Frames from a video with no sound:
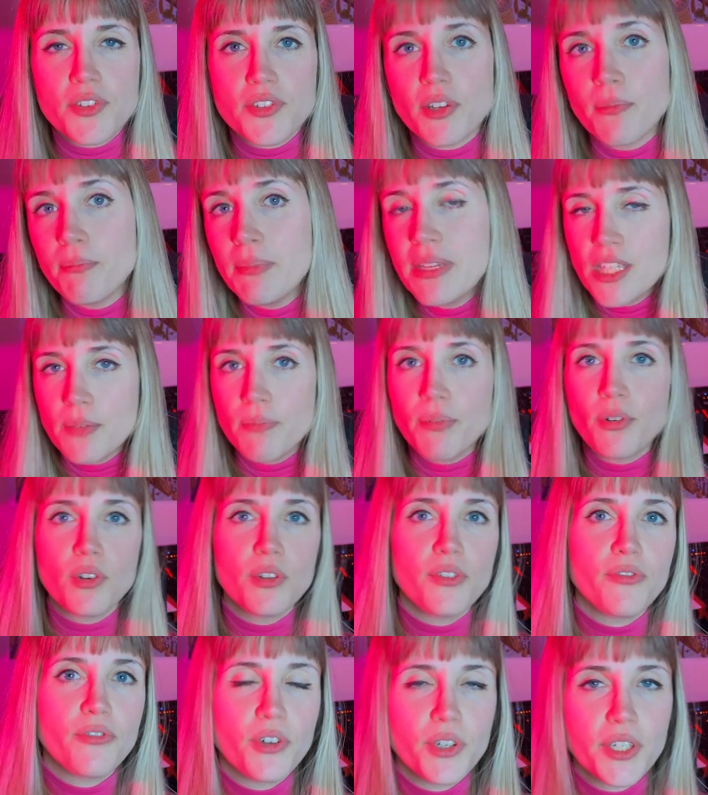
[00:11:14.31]
So MIDI
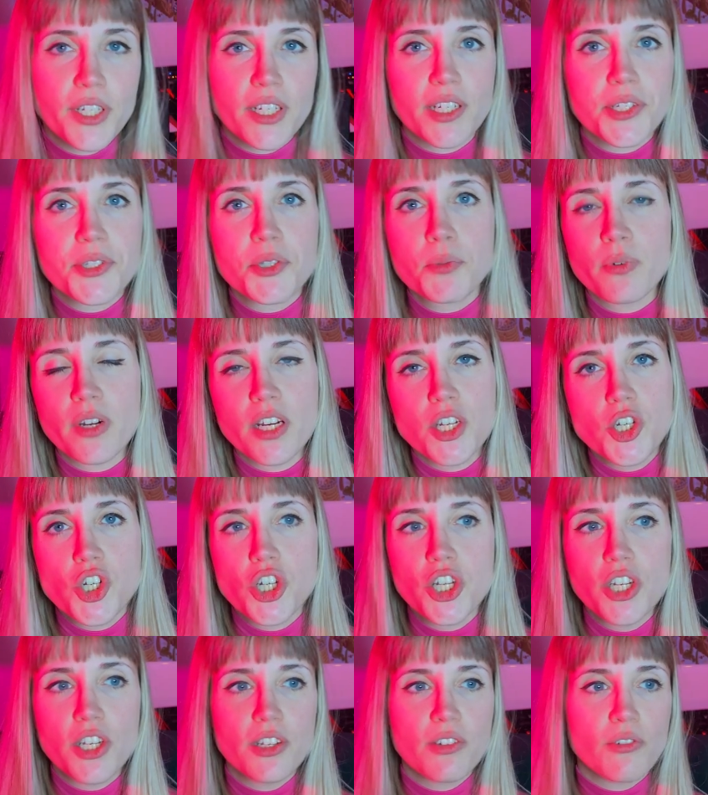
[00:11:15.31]
polyphonic
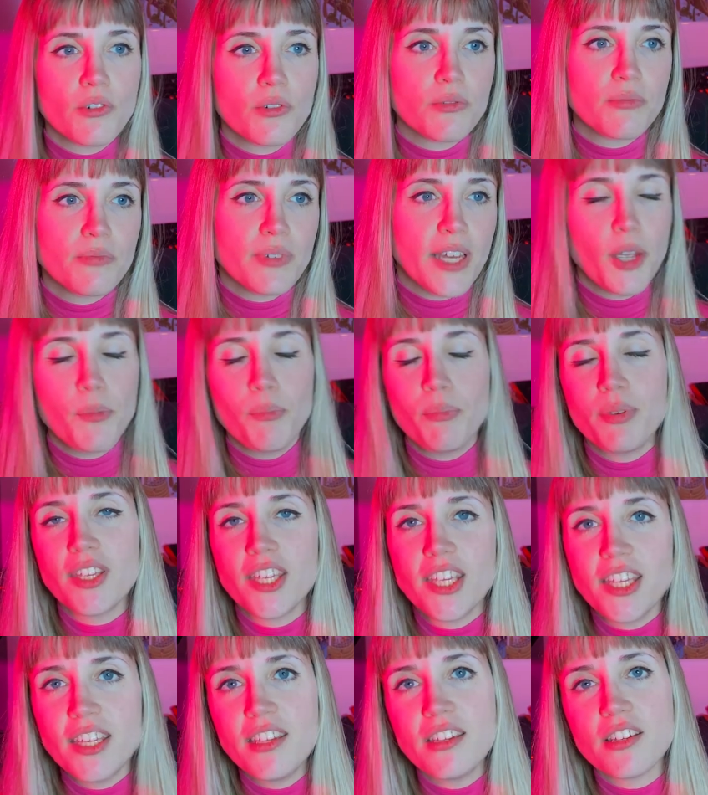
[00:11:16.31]
expression or
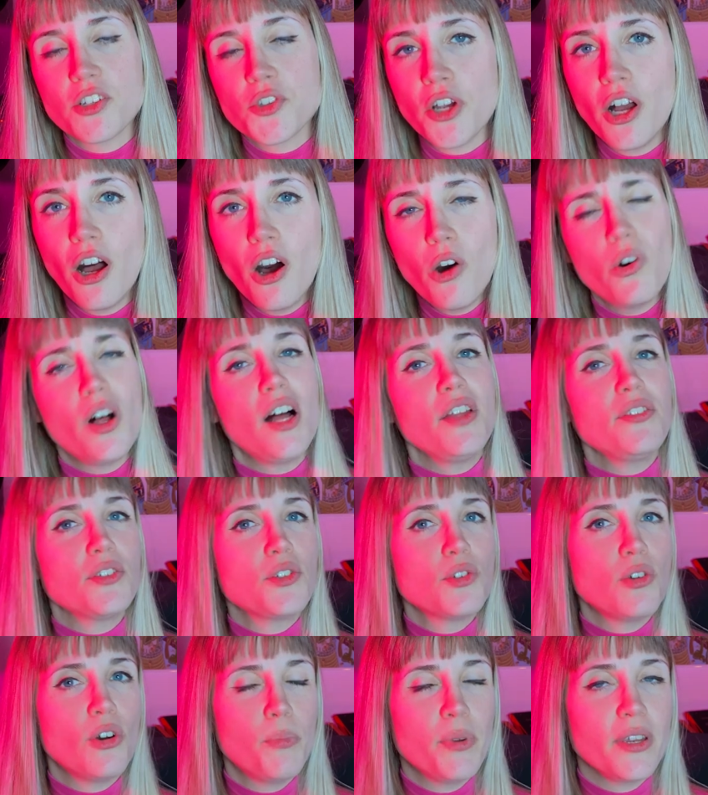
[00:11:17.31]
MPE is a whole other
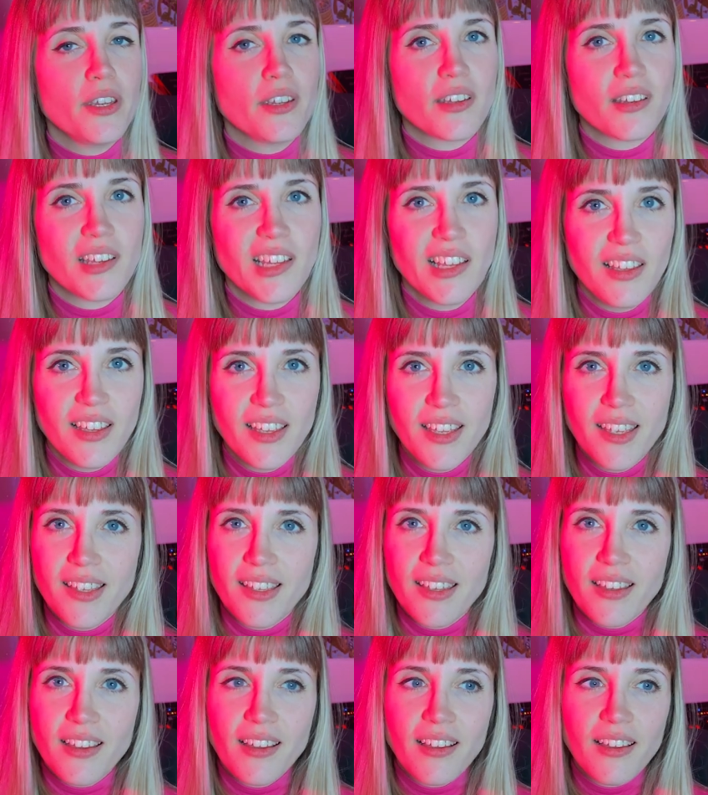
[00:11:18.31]
topic,
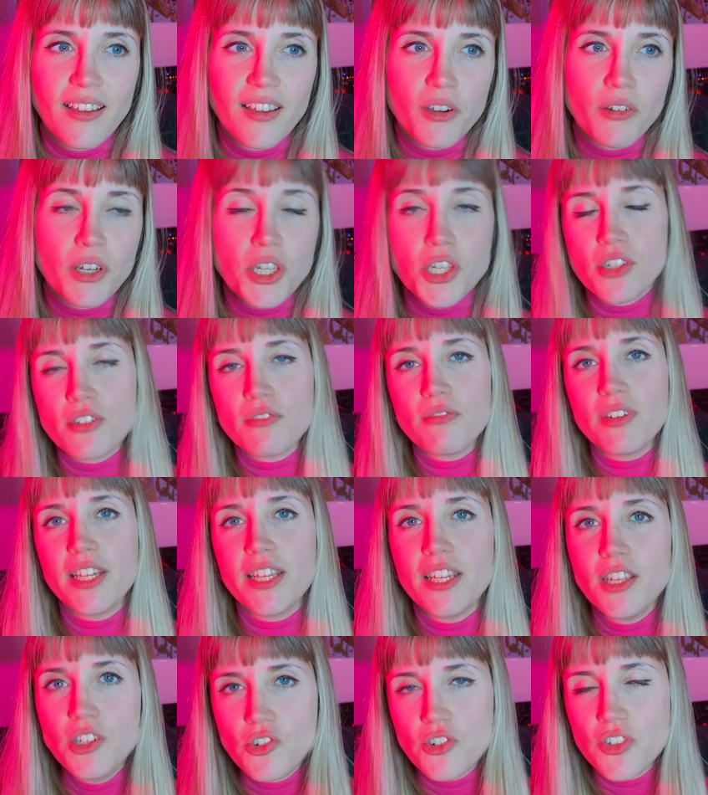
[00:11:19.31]
uh, which is really
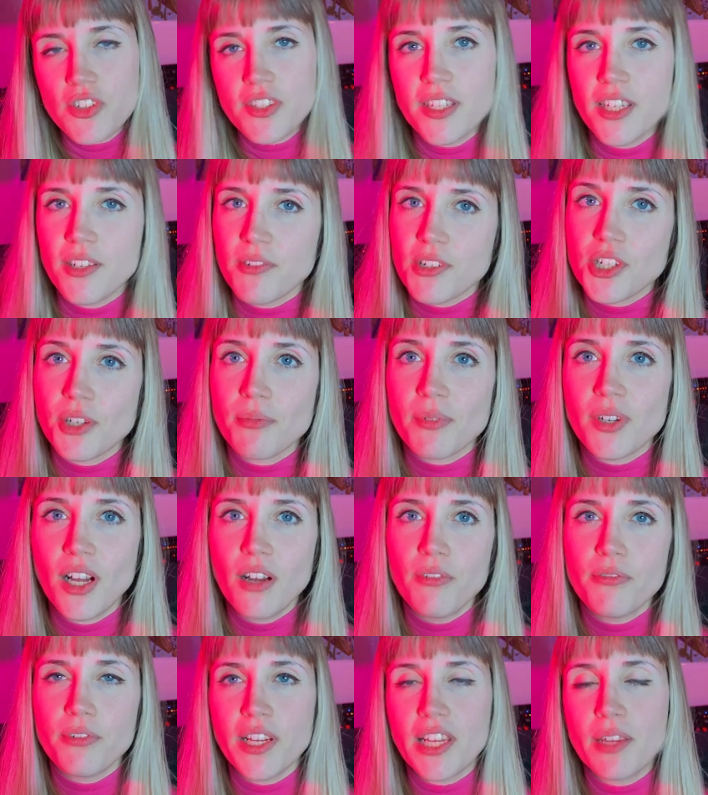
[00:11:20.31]
interesting, which I'm
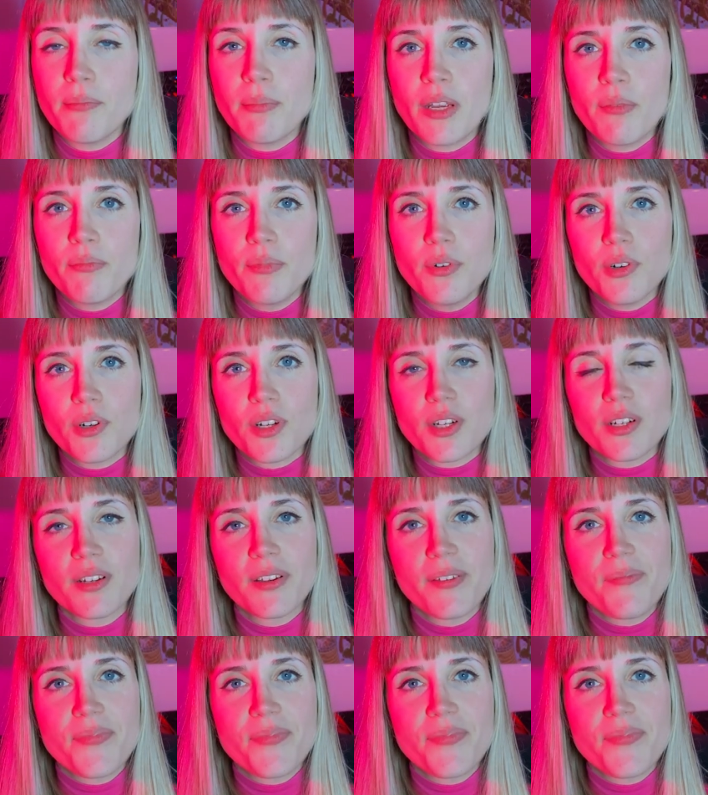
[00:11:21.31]
covering in my book.